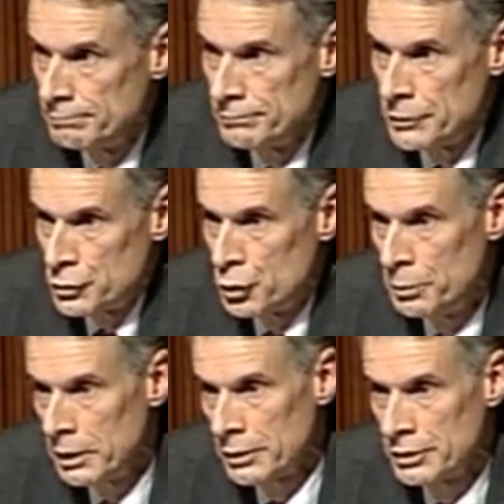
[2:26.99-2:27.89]
the $2
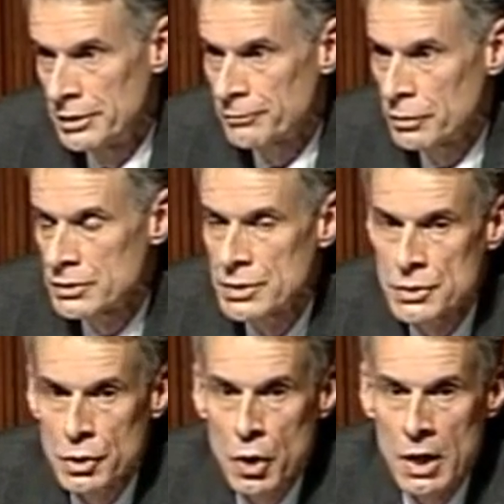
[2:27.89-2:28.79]
million difference is the
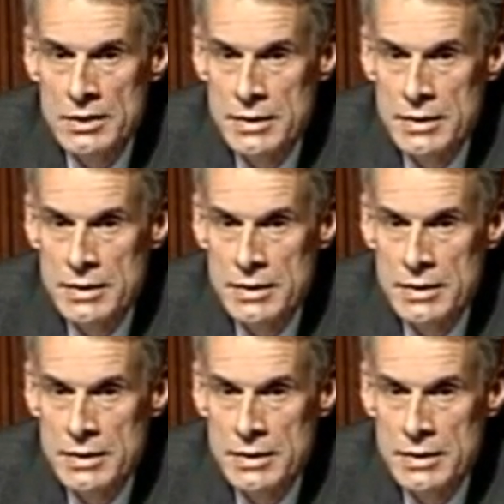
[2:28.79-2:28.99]
cost